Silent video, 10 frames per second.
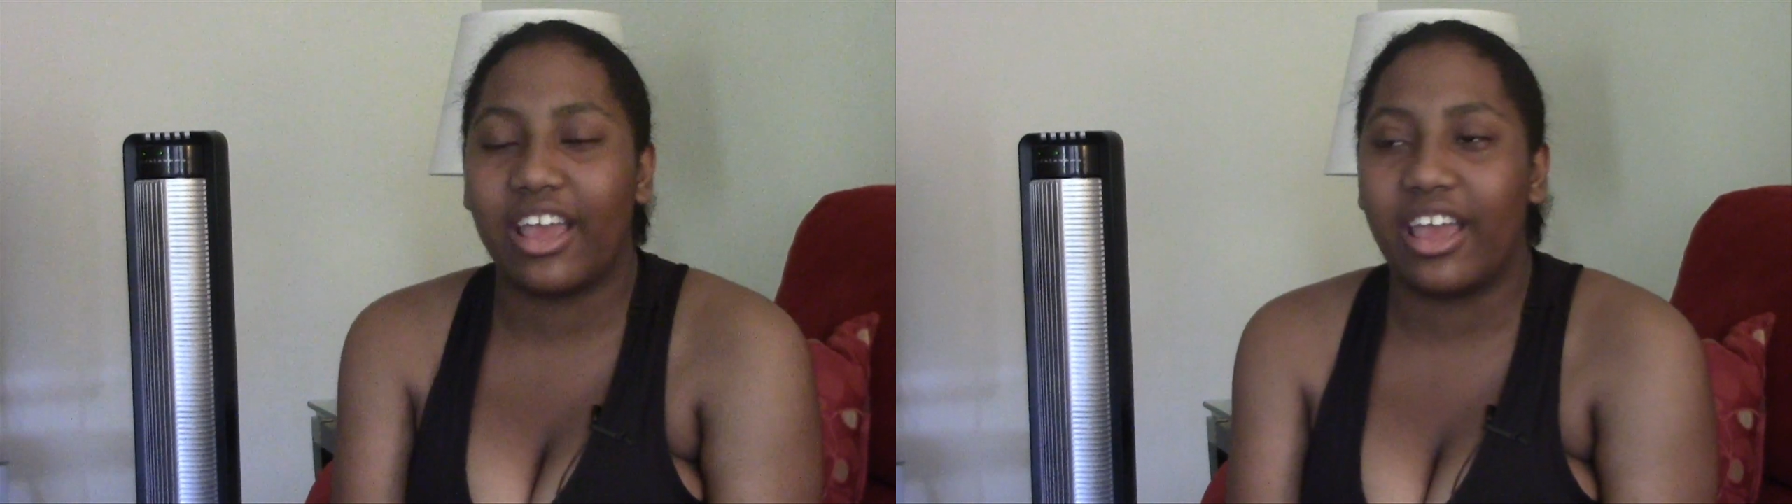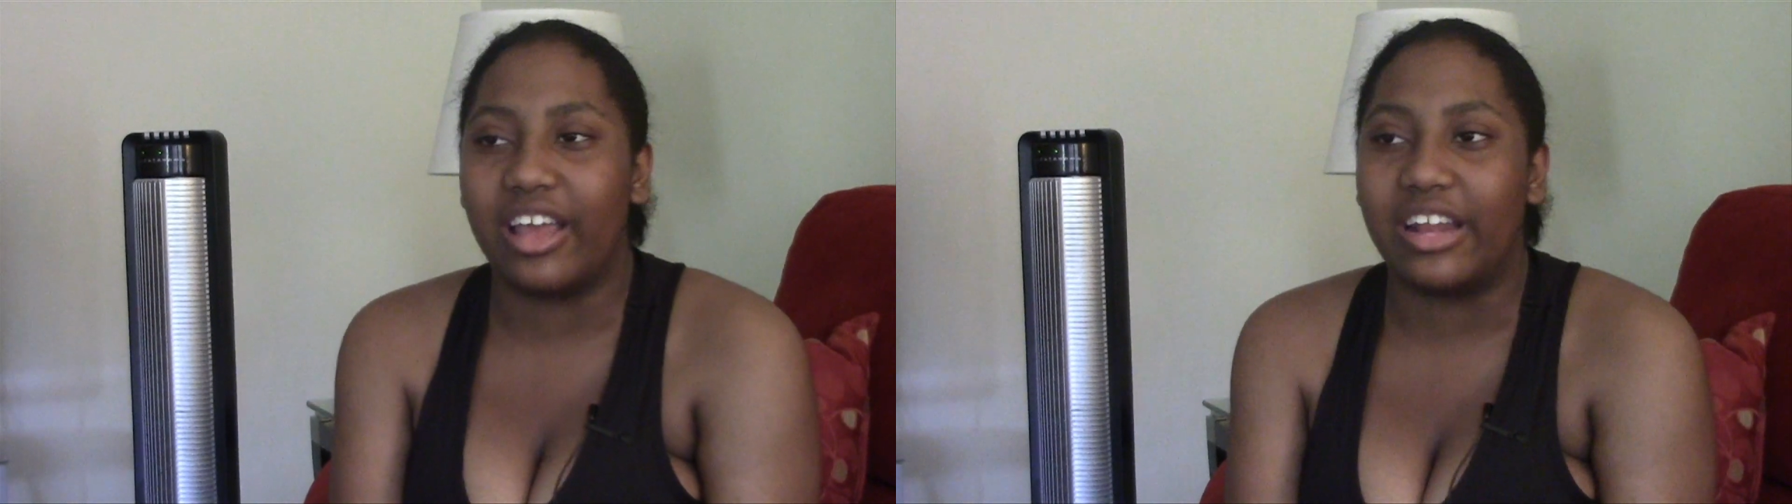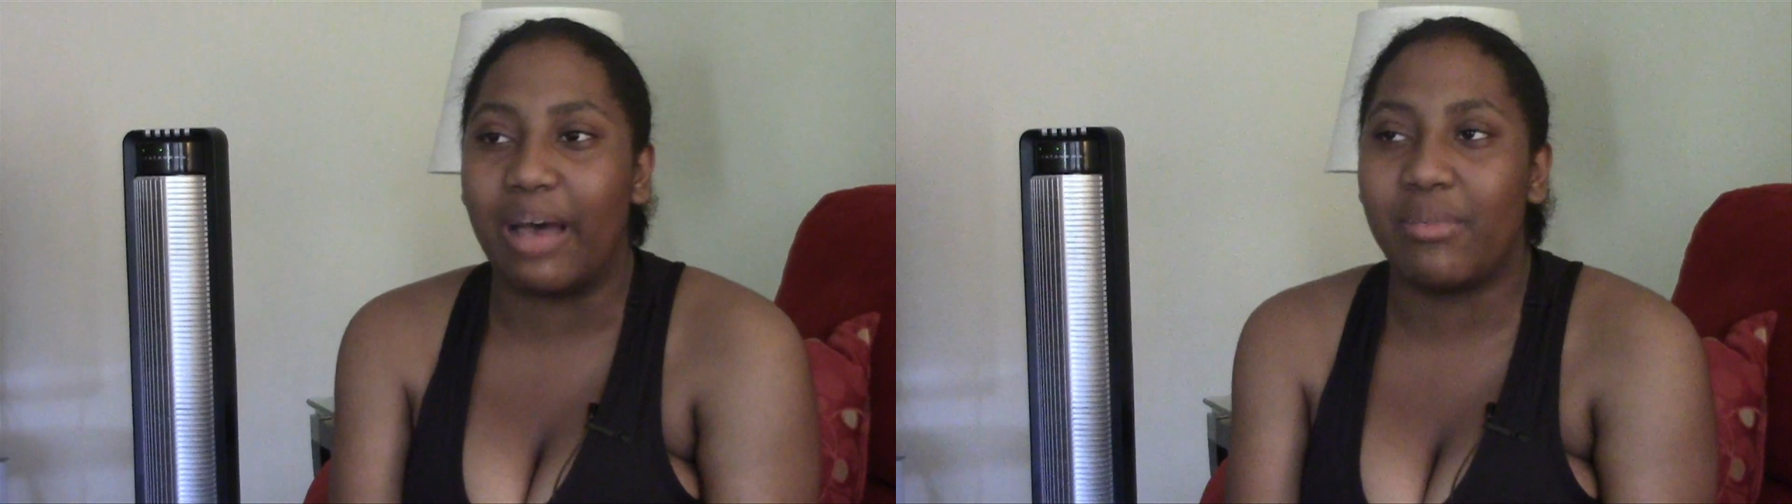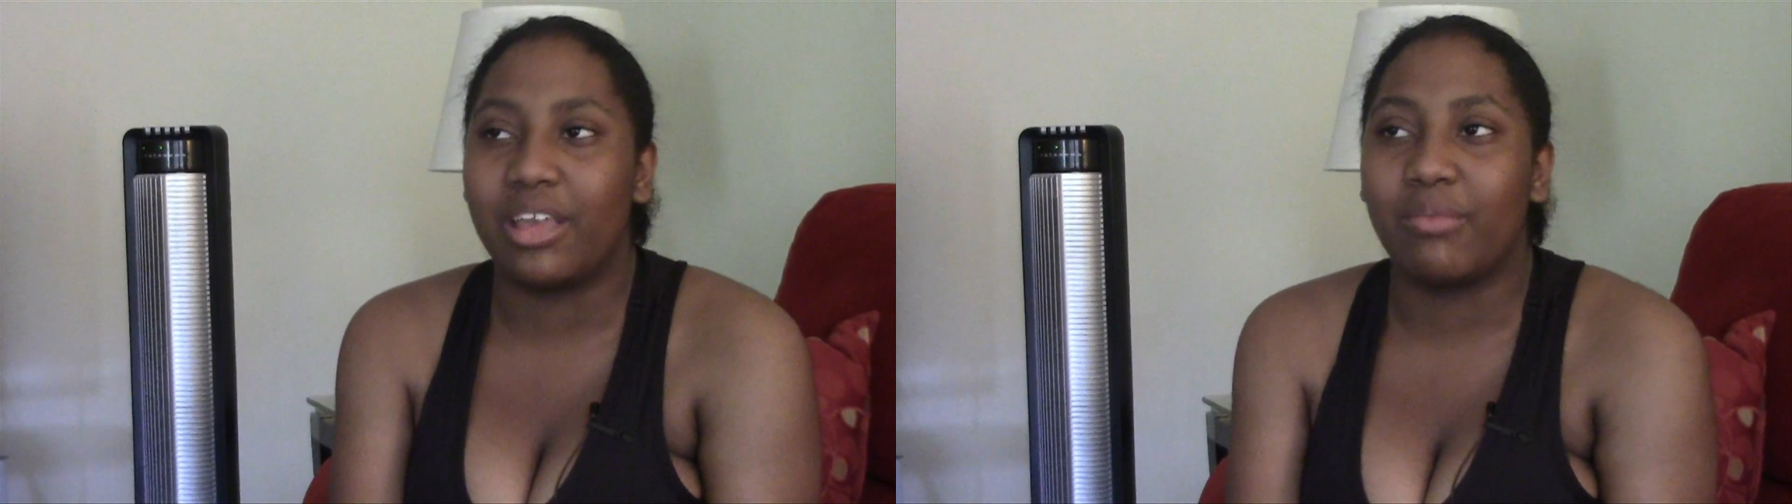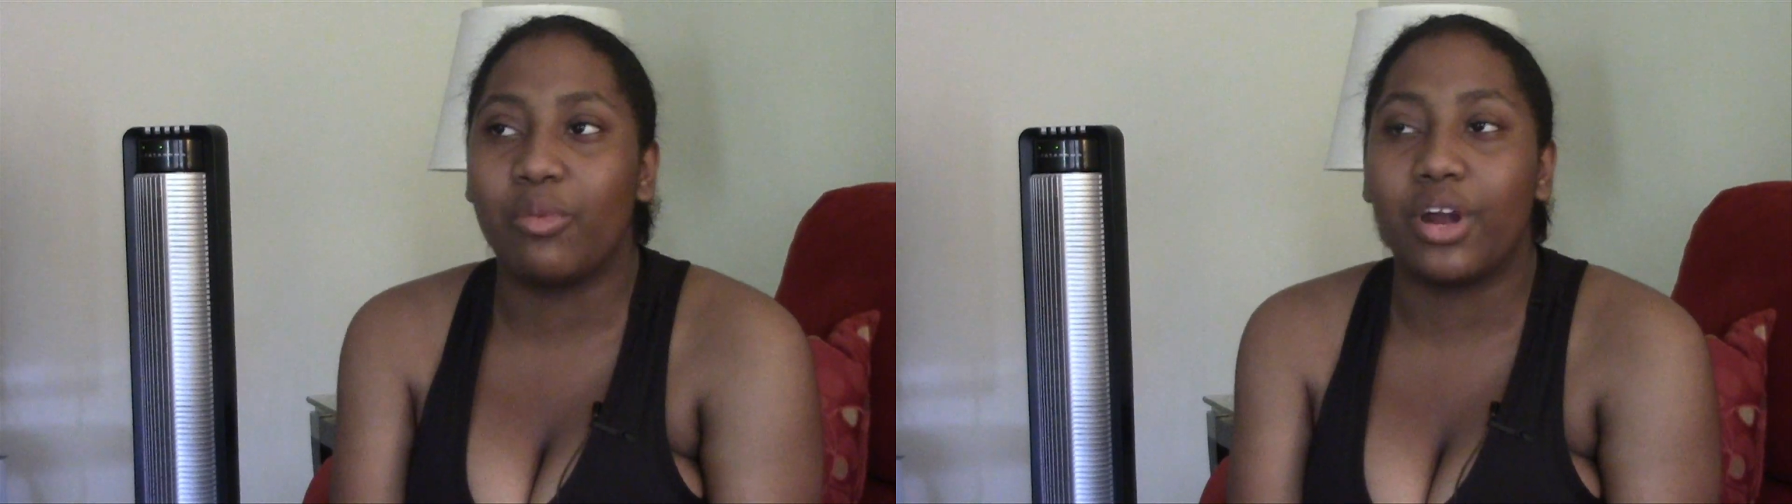and not
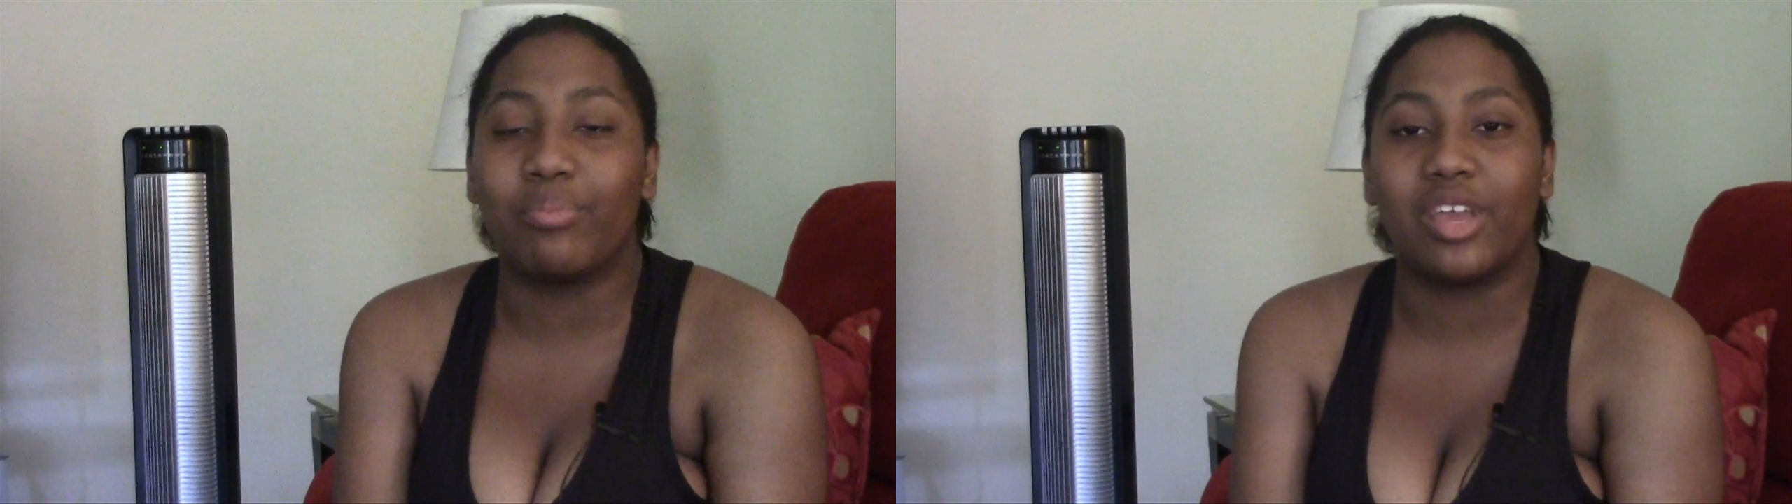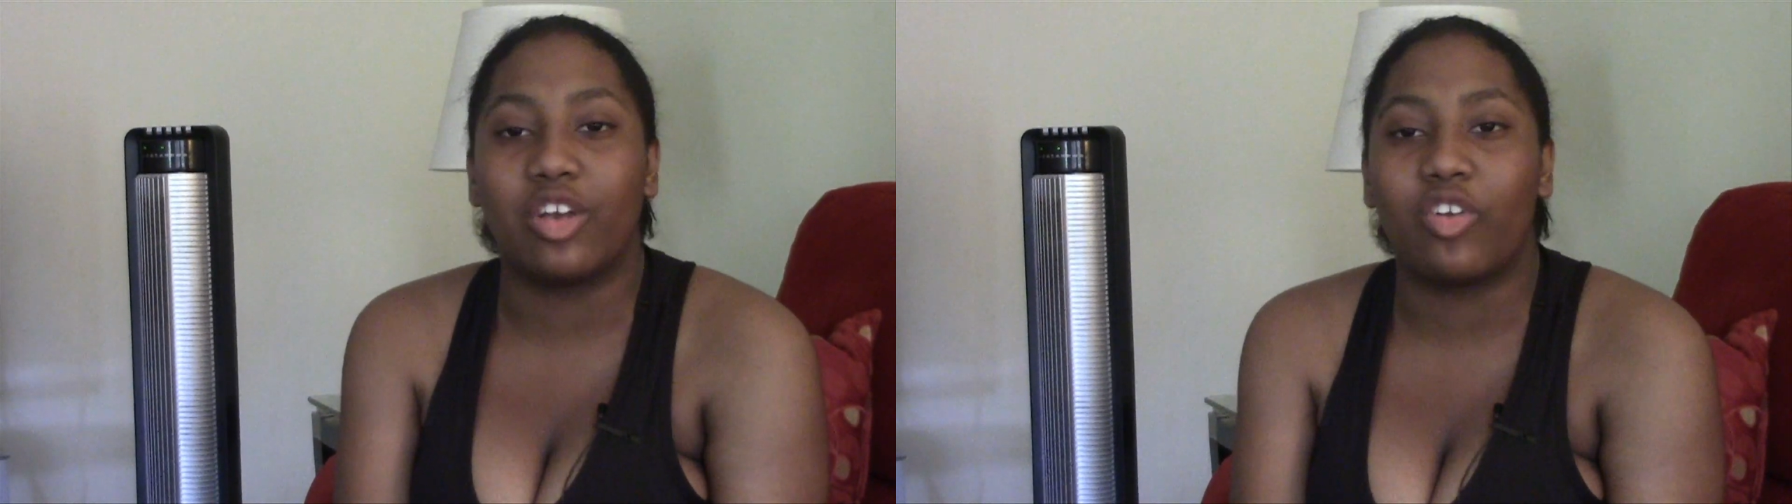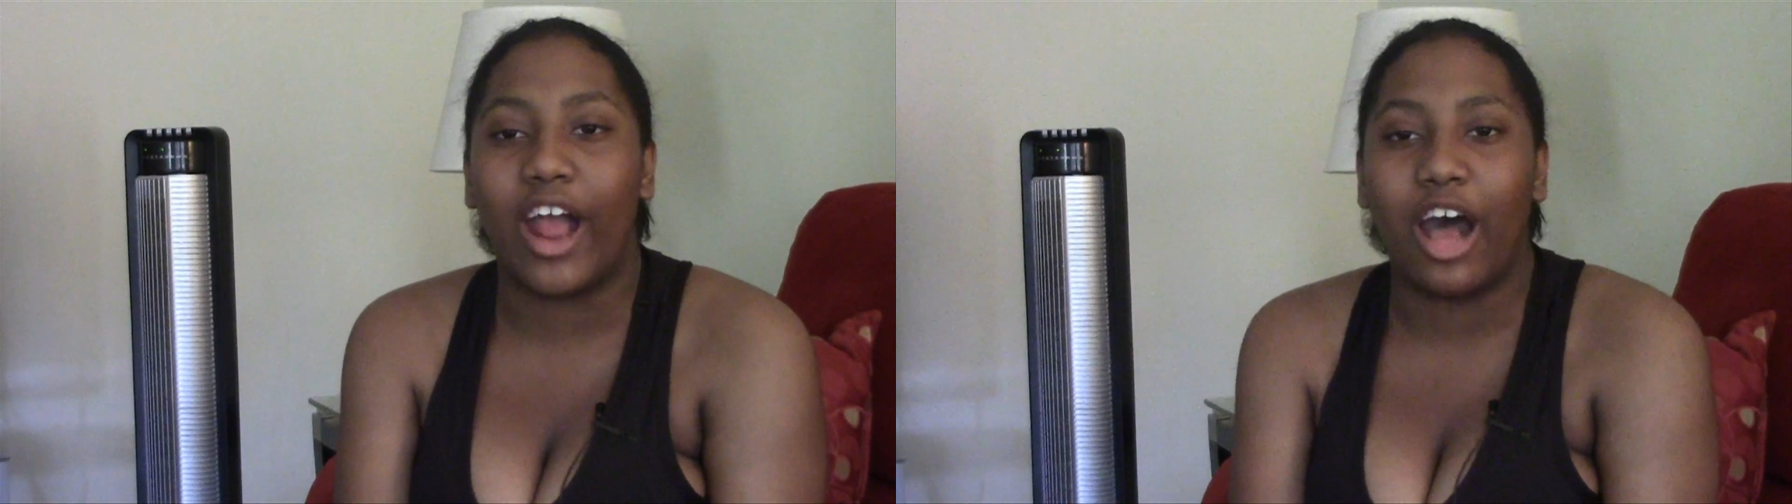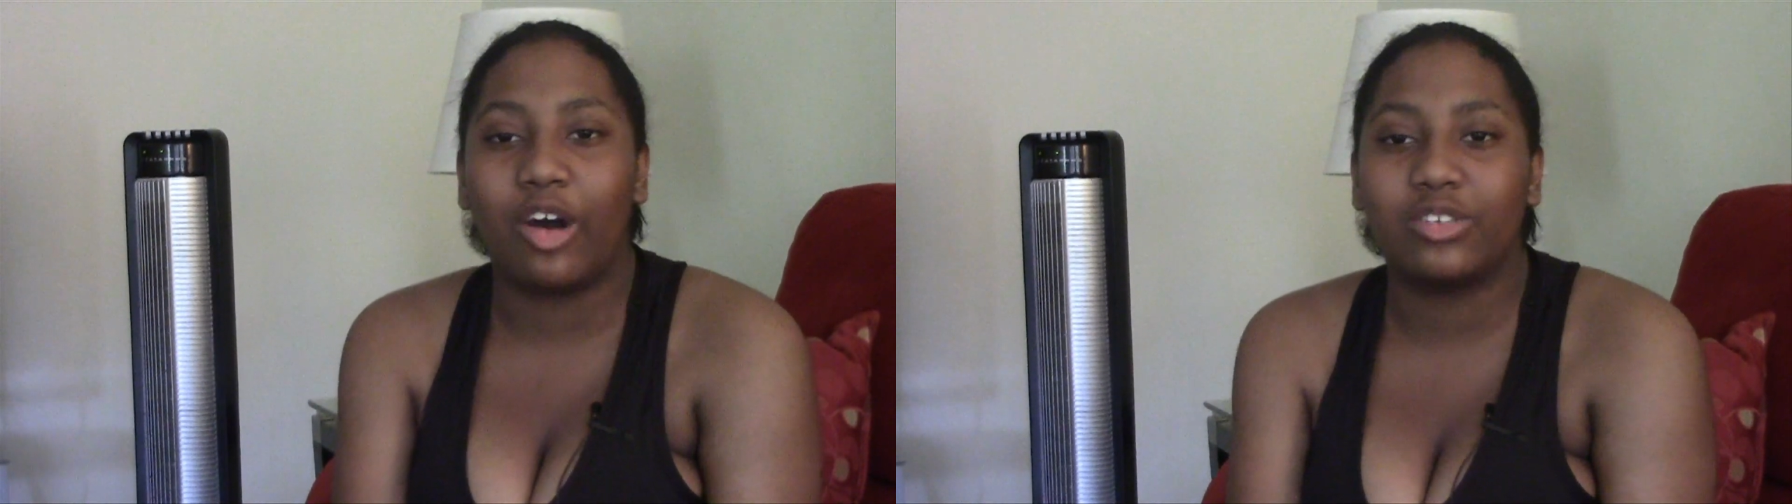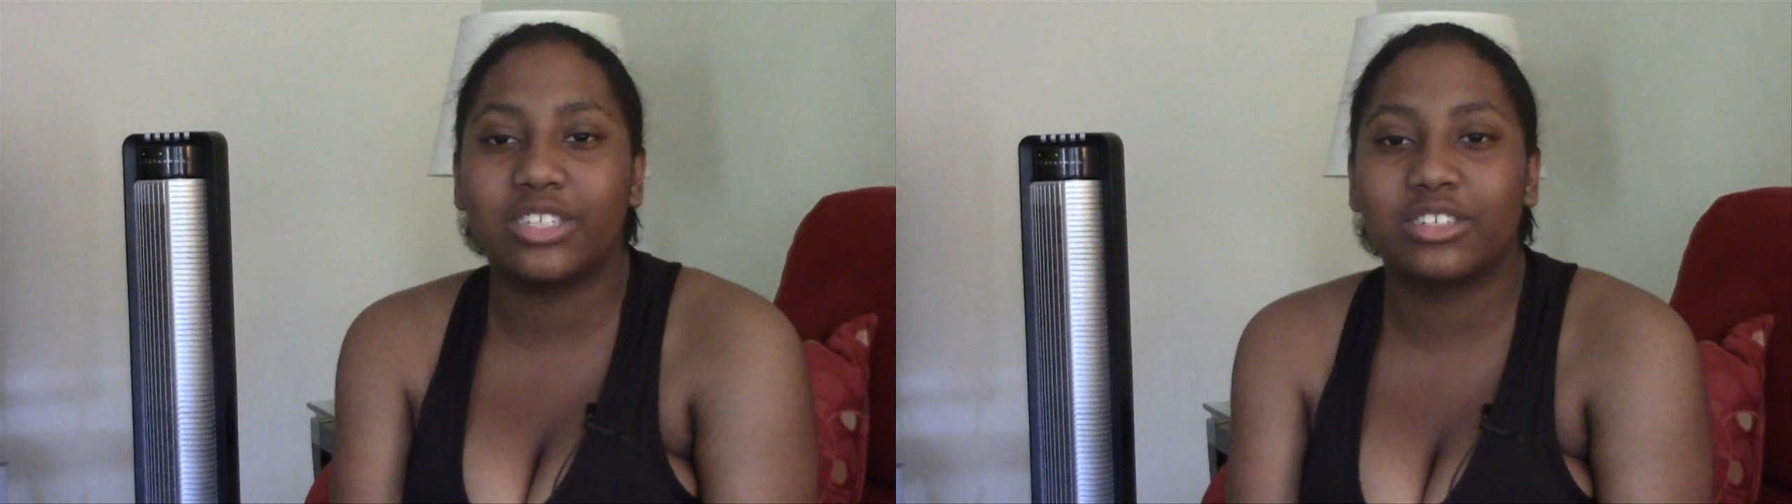making me want to be in crowds